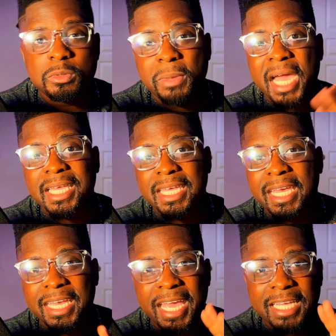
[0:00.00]
my
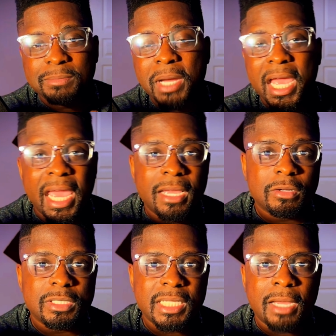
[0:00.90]
kick as my
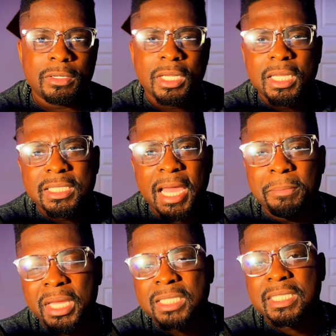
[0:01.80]
anchor sound. That
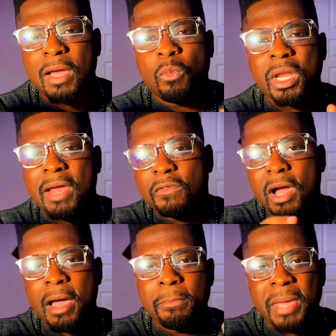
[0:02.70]
means that whenever
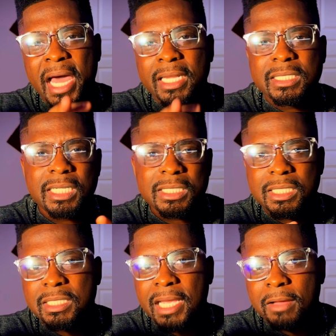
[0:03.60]
I'm balancing the
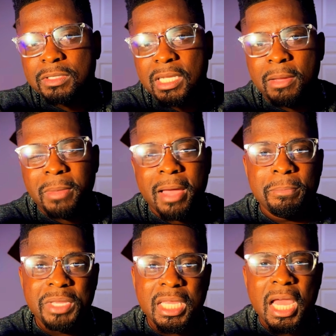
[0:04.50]
sounds in my
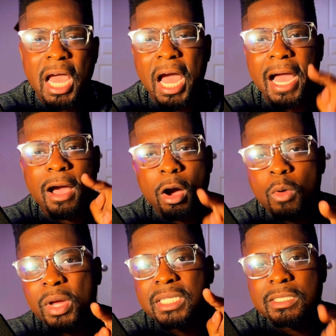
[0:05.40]
beat, I
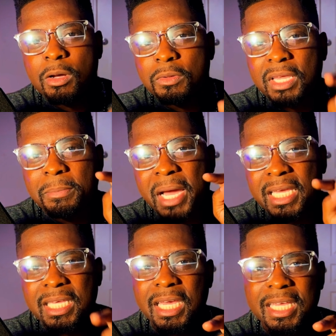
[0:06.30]
always know that my
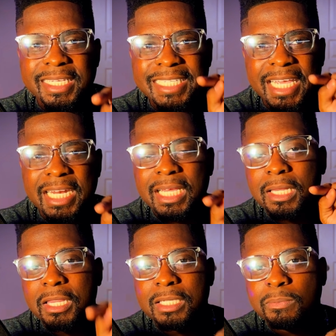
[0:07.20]
kick is
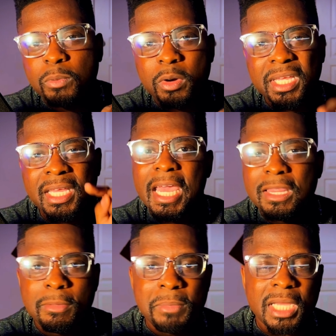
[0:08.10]
hitting this point
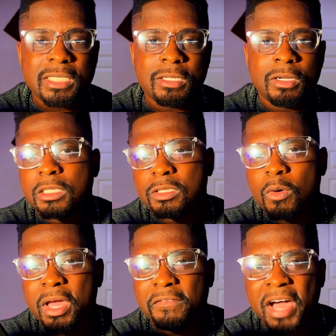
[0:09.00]
in the mixer.
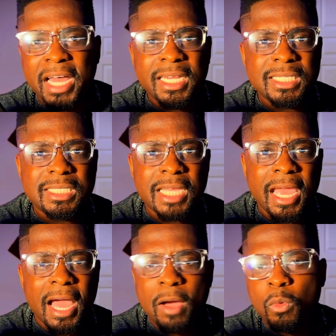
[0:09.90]
So if let's
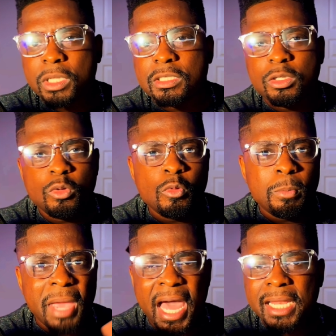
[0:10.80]
say I want to
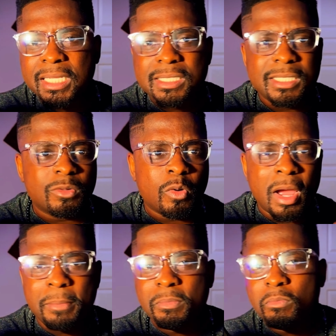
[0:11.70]
balance, or
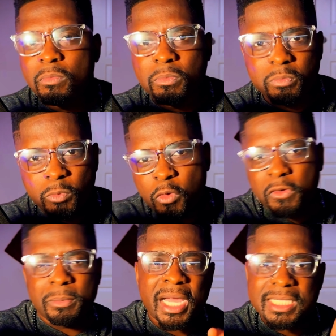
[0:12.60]
I'm
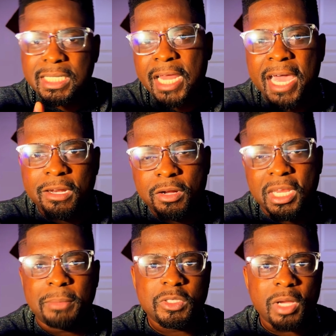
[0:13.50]
moving my slider
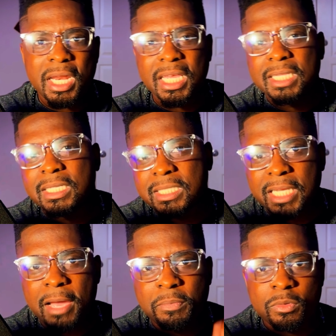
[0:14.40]
and I'm trying to get the
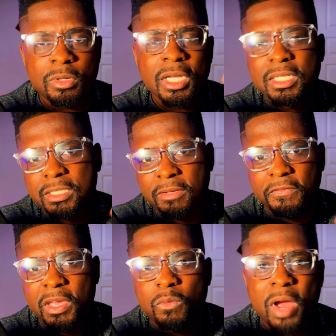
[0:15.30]
sample to
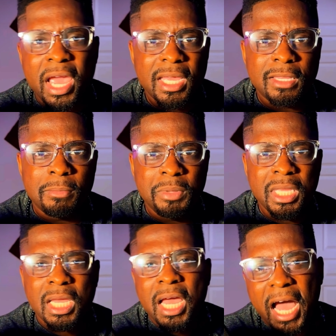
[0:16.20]
fit right in the
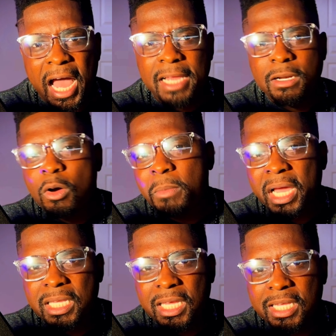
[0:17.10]
beat, I know my
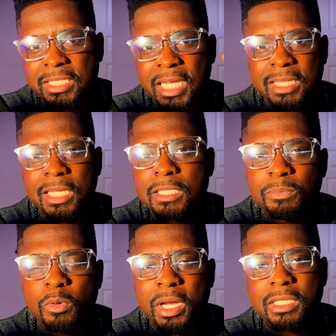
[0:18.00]
kick is at this
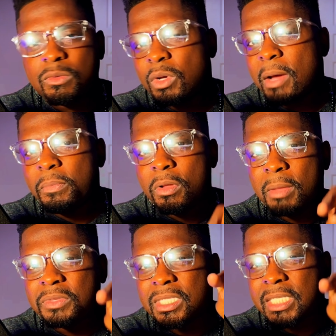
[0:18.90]
point, so when I pull
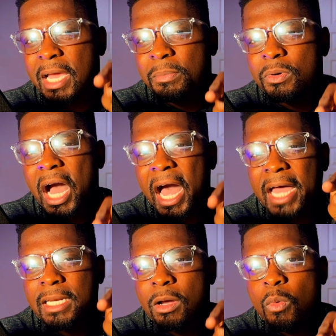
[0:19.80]
up the sample,
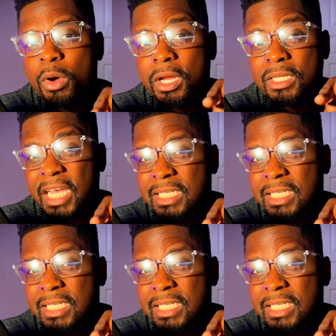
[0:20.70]
I know where that